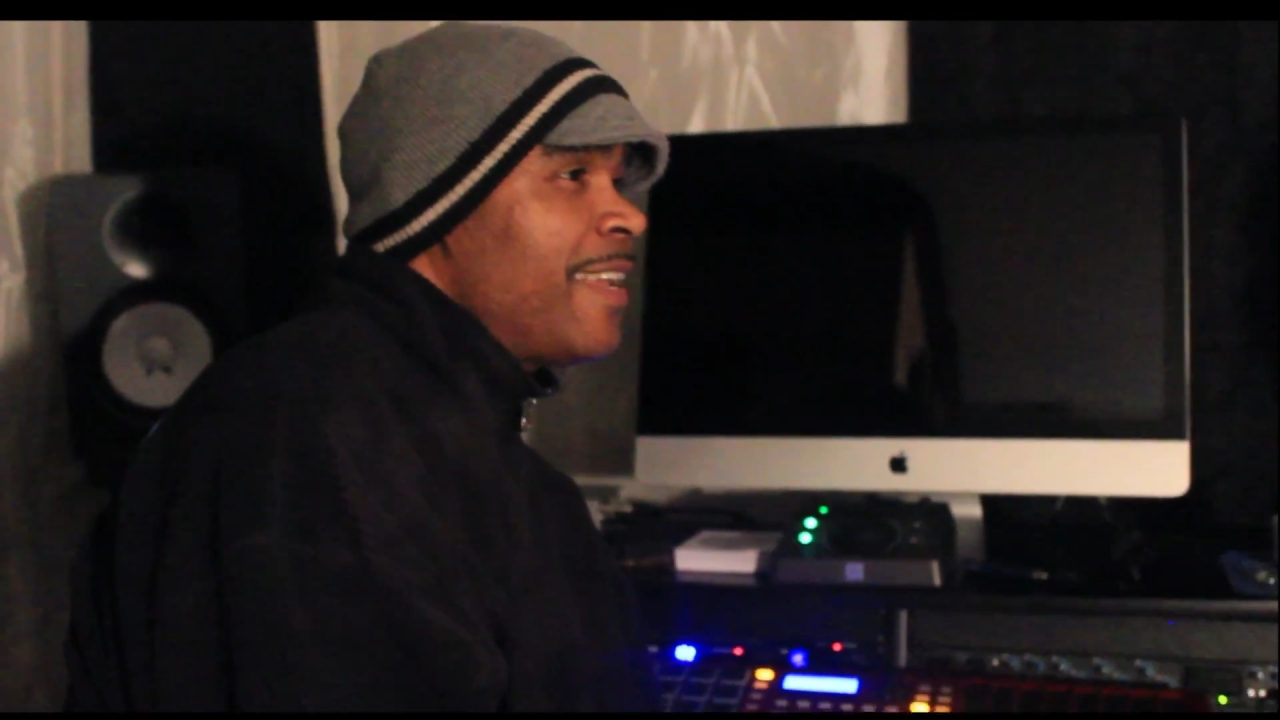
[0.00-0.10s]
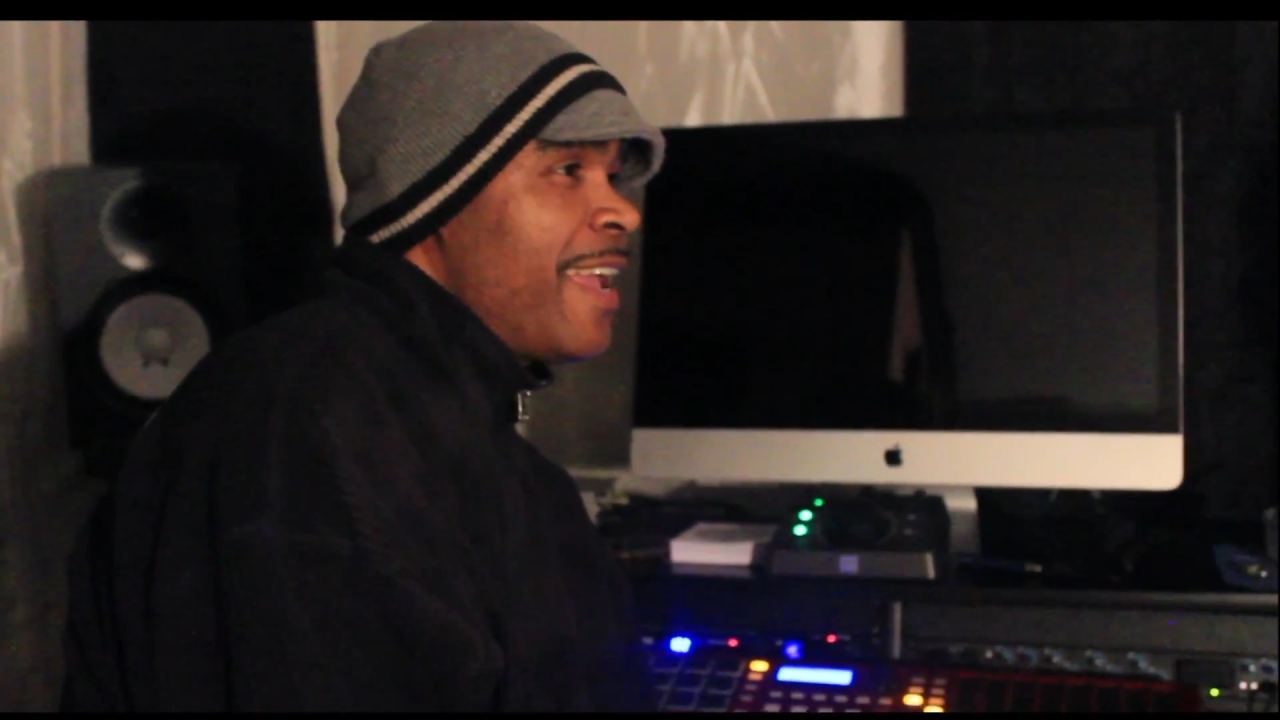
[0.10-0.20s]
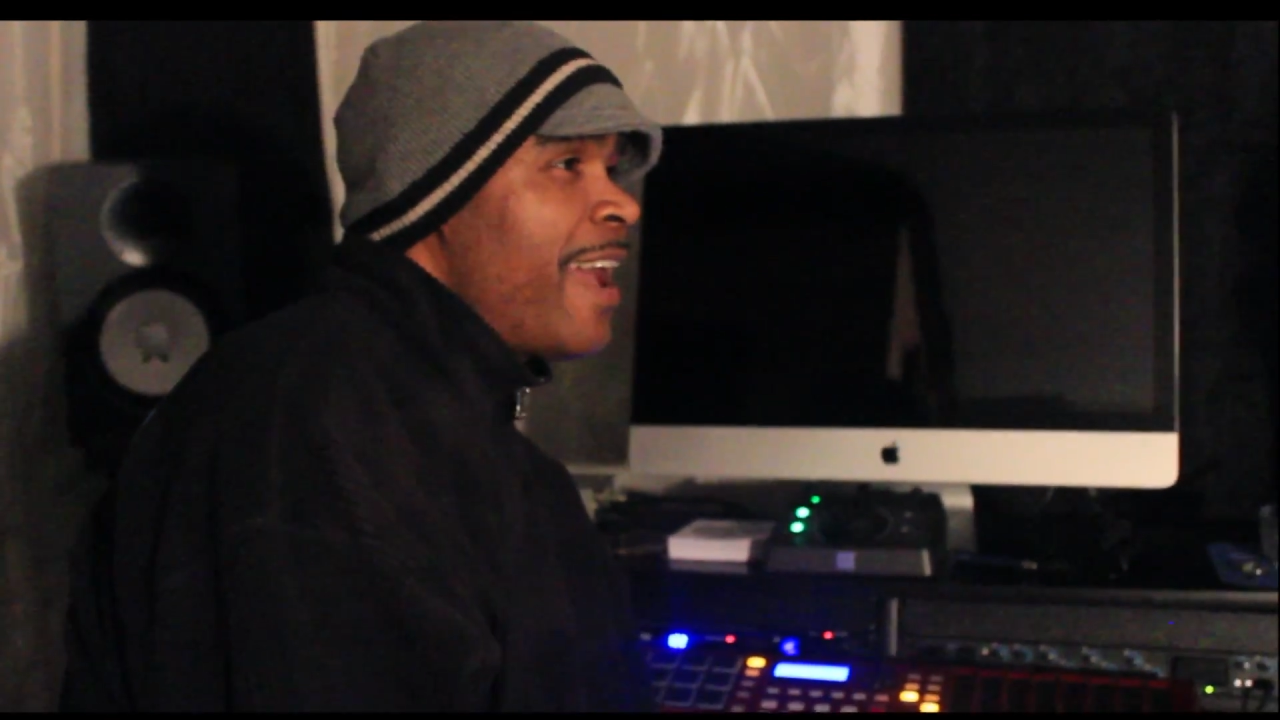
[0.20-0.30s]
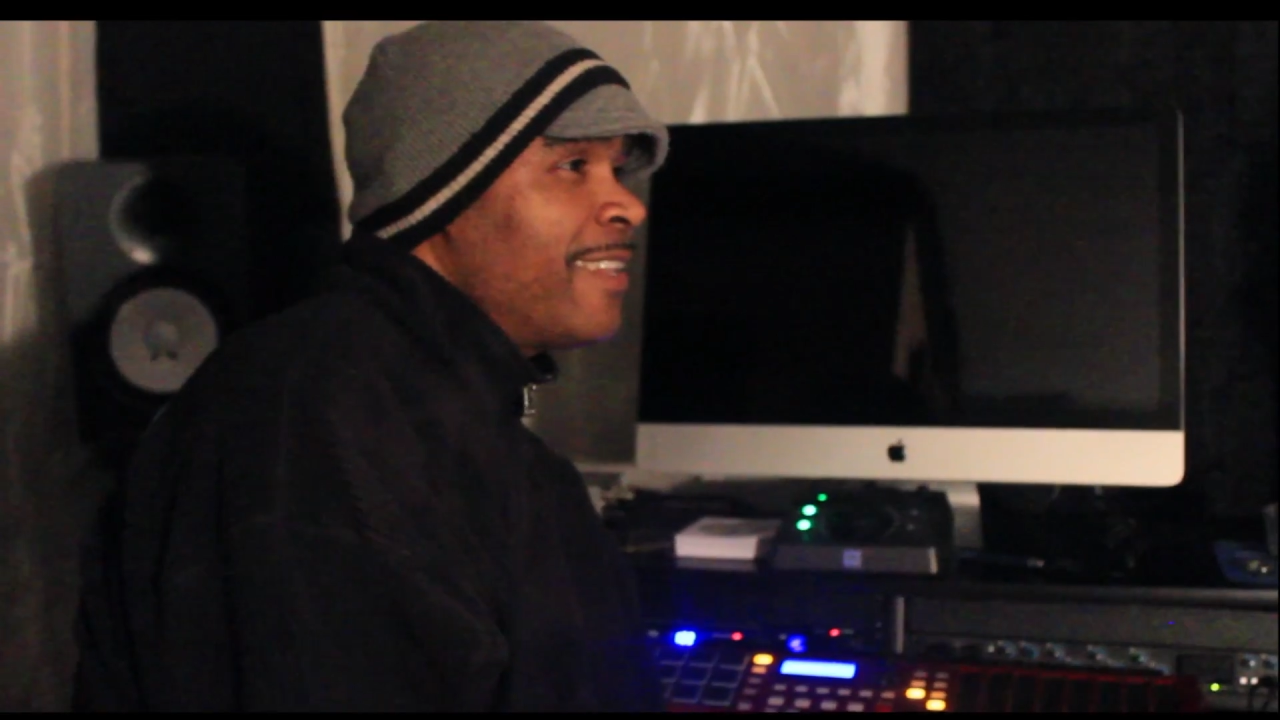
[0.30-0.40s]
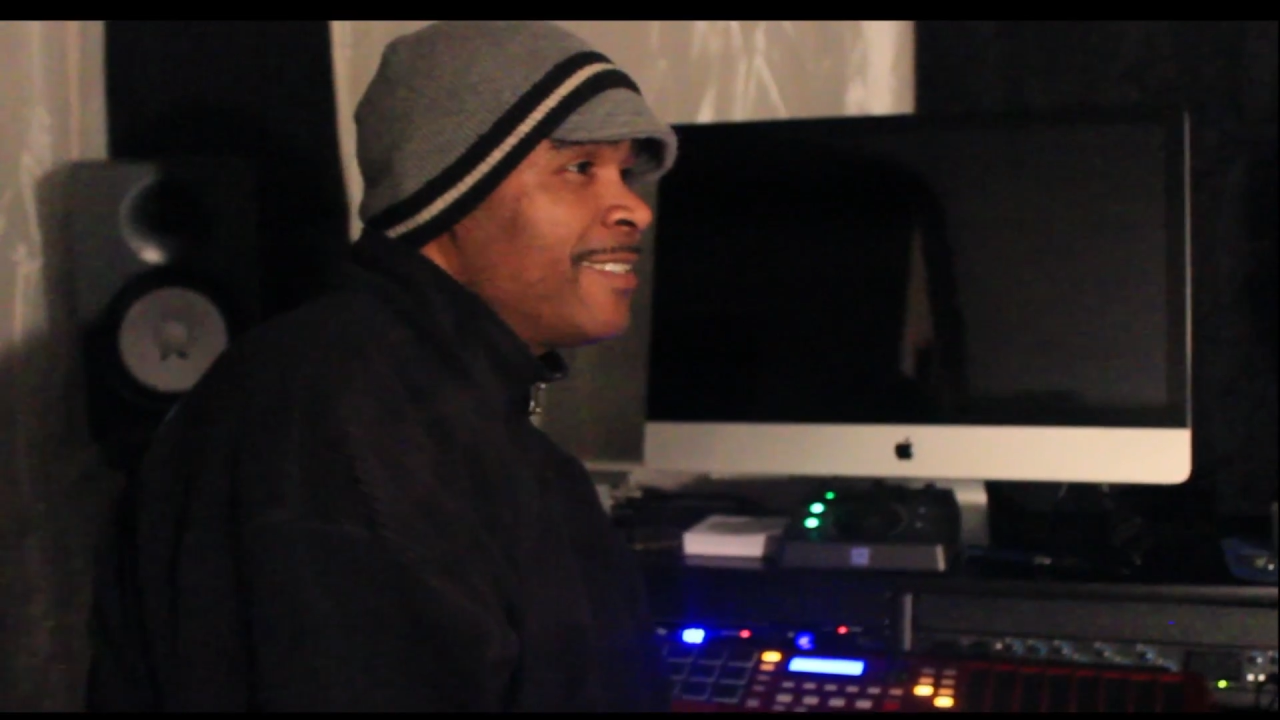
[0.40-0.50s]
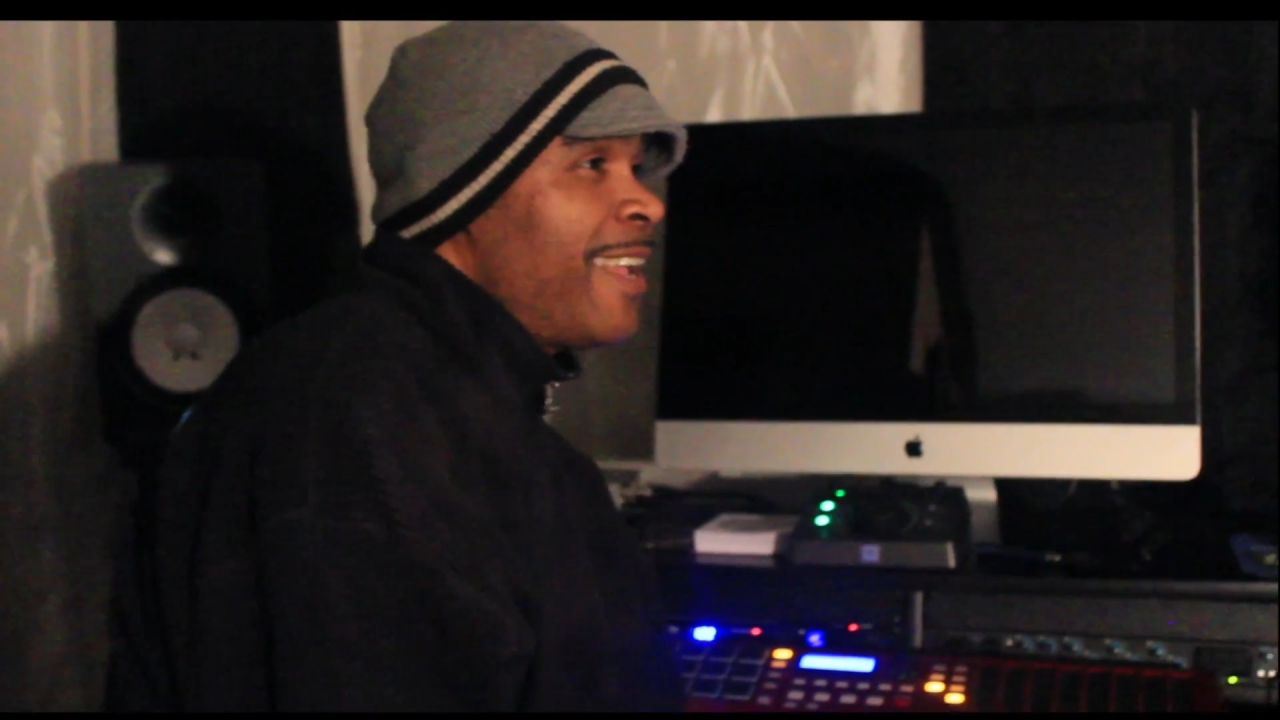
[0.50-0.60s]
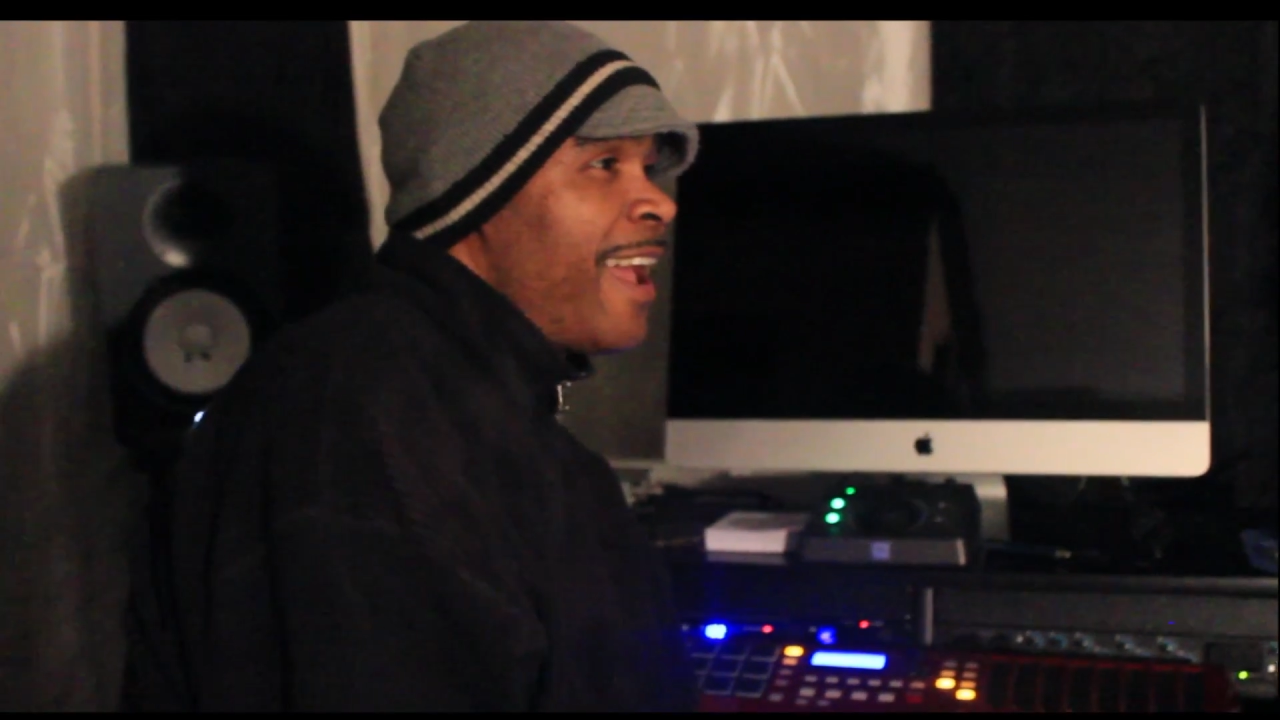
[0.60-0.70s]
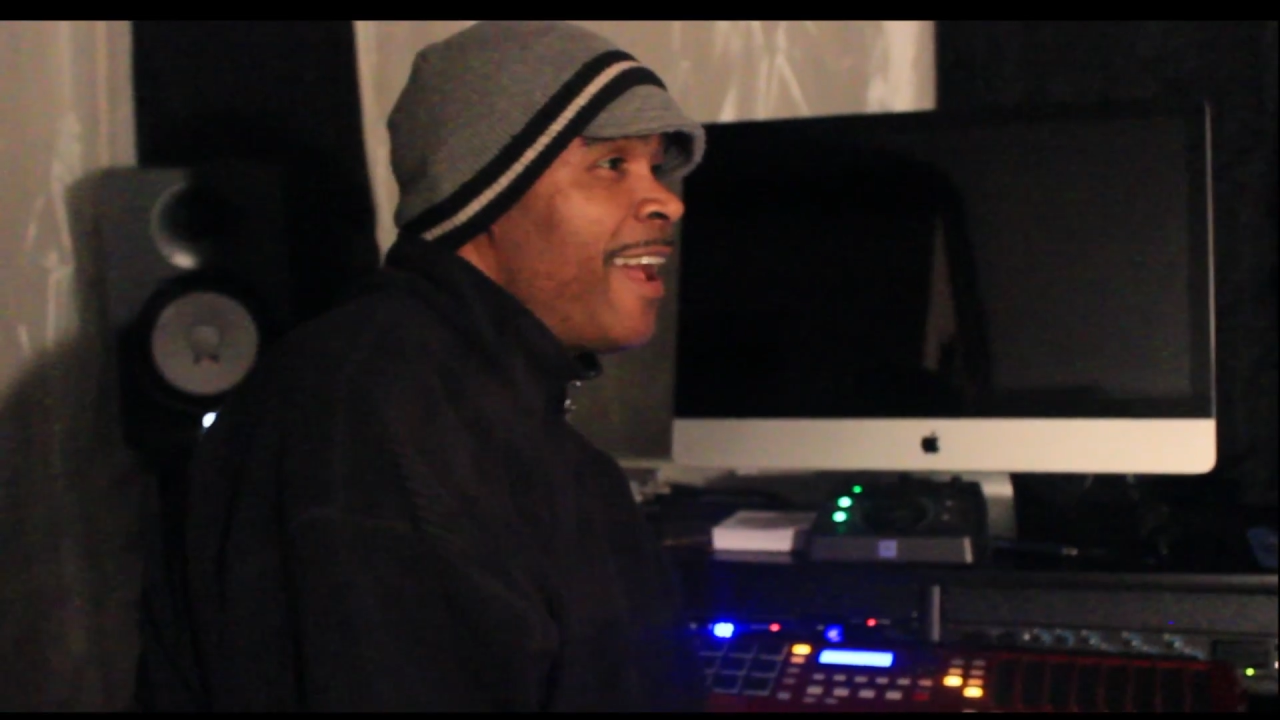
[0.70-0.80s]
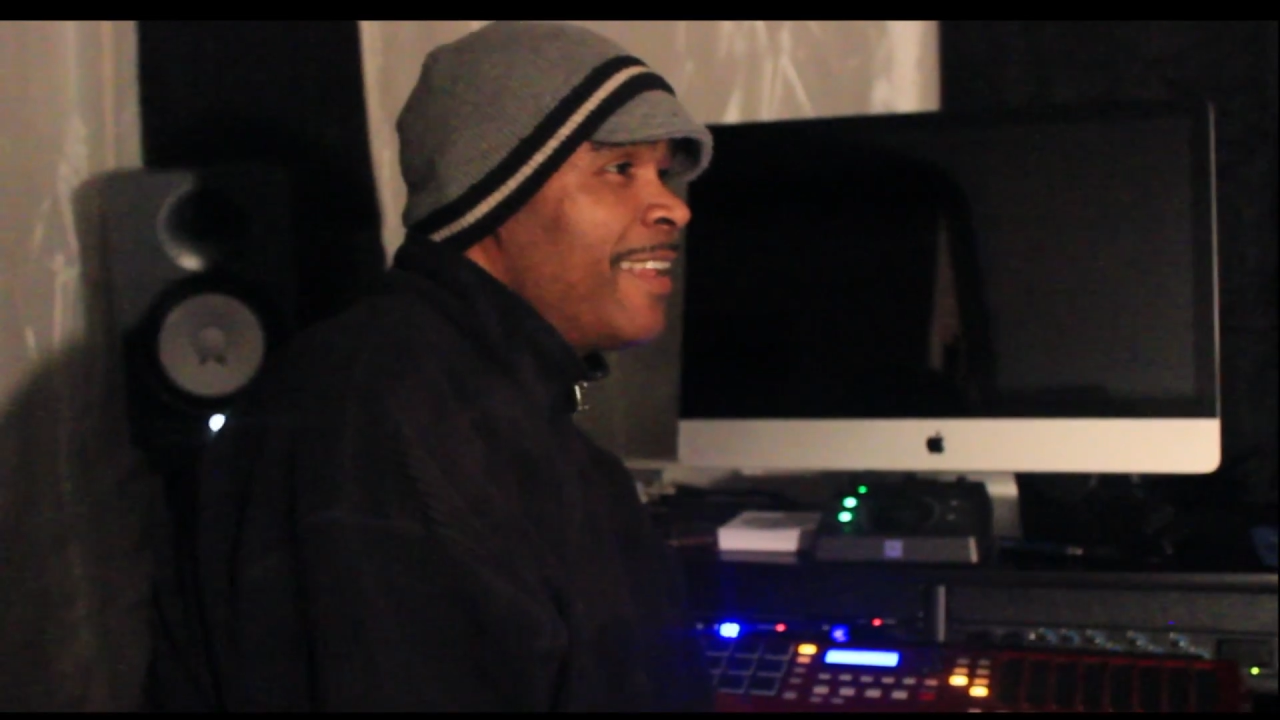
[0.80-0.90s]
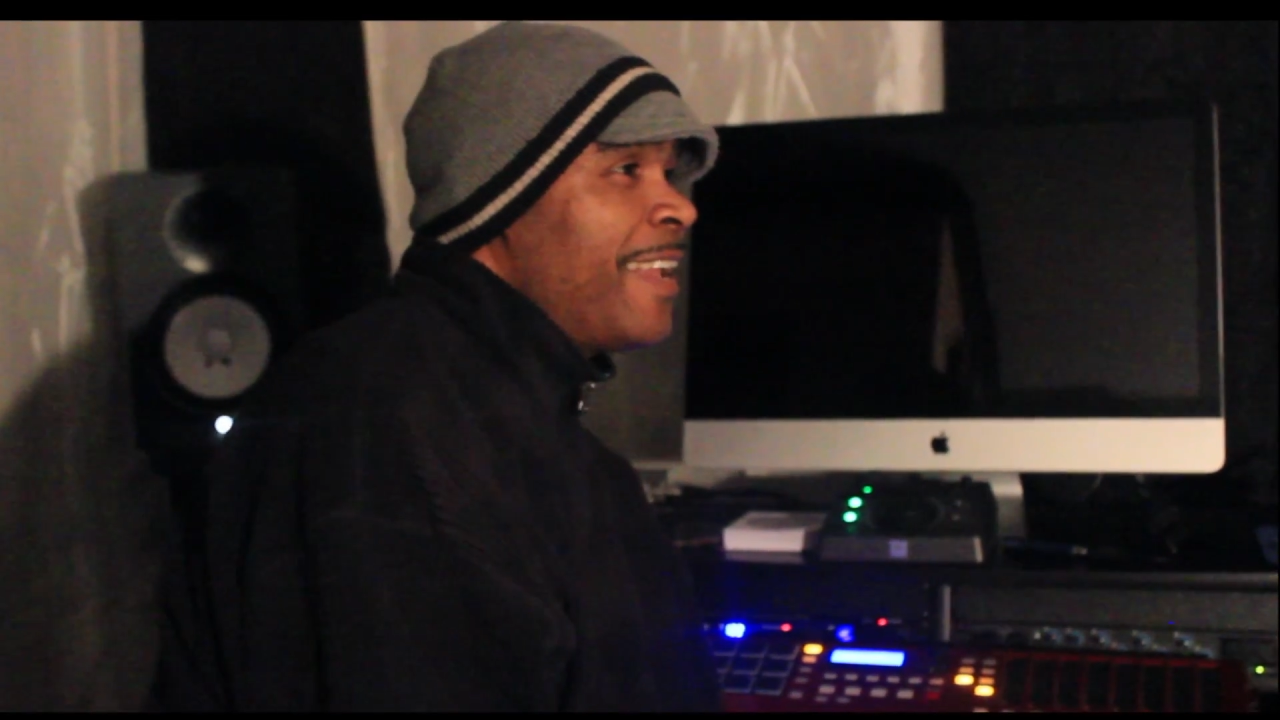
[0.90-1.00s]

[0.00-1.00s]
He had style,